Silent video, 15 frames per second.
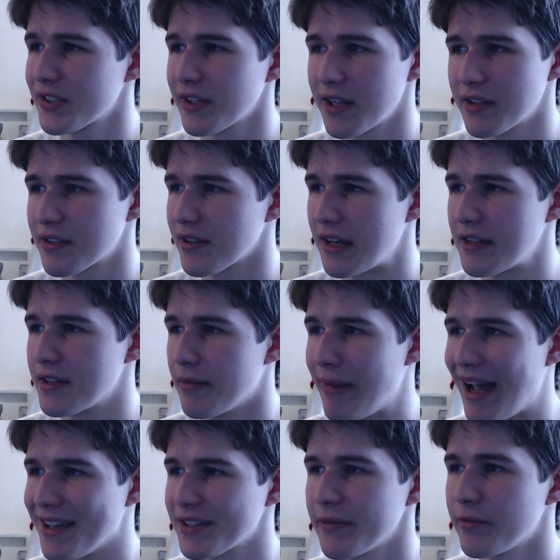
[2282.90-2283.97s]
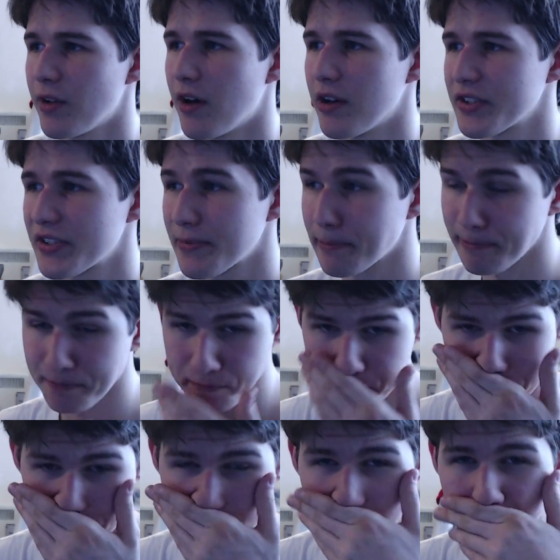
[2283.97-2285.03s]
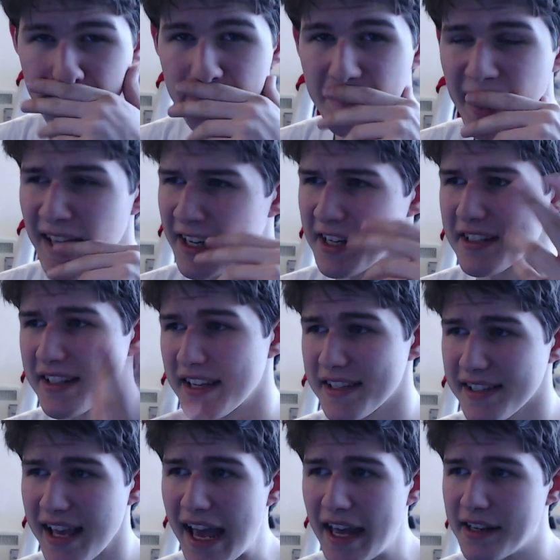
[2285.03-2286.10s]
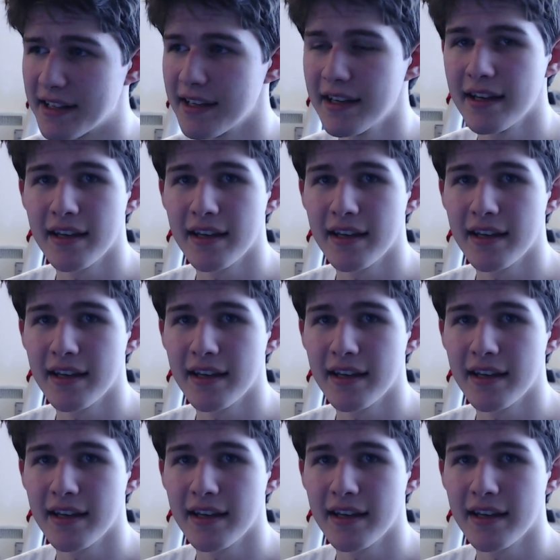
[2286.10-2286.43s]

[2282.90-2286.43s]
It's a massive loss. And as I said,